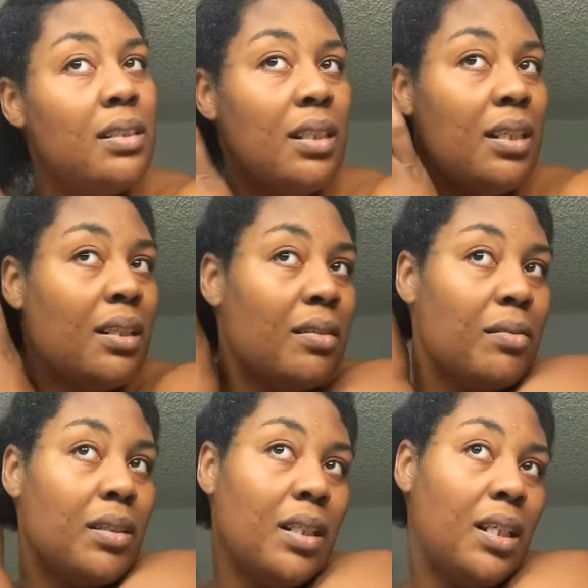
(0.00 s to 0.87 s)
See, and
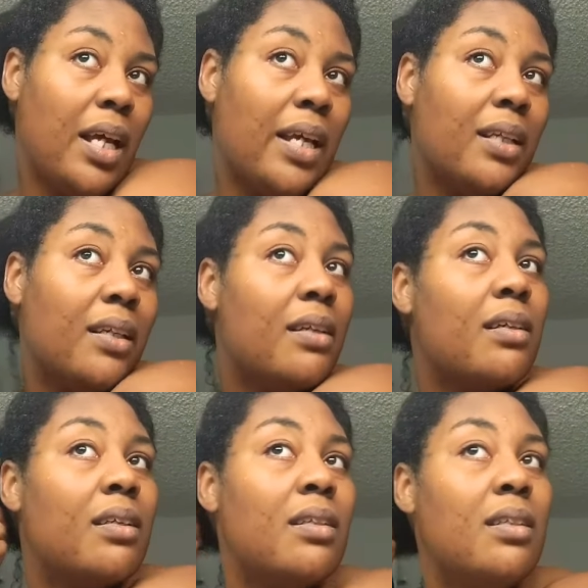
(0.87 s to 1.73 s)
I really like,
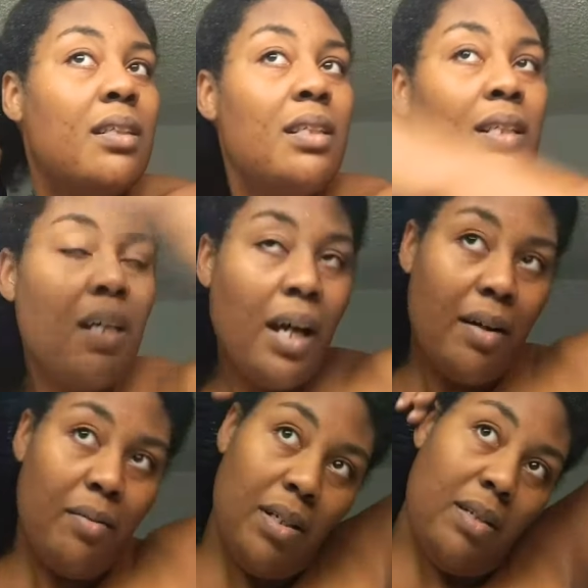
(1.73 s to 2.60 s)

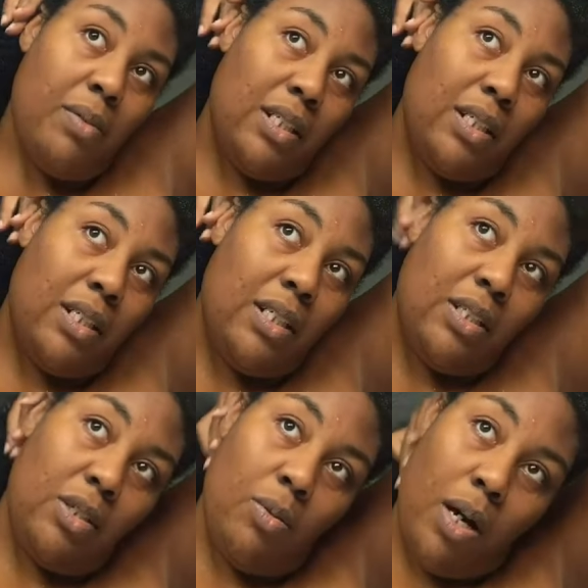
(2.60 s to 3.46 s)
I really wish I
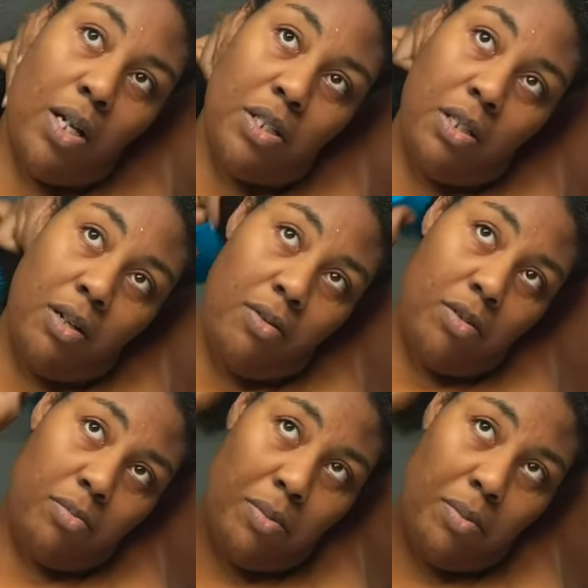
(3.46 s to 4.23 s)
could do wash and goes,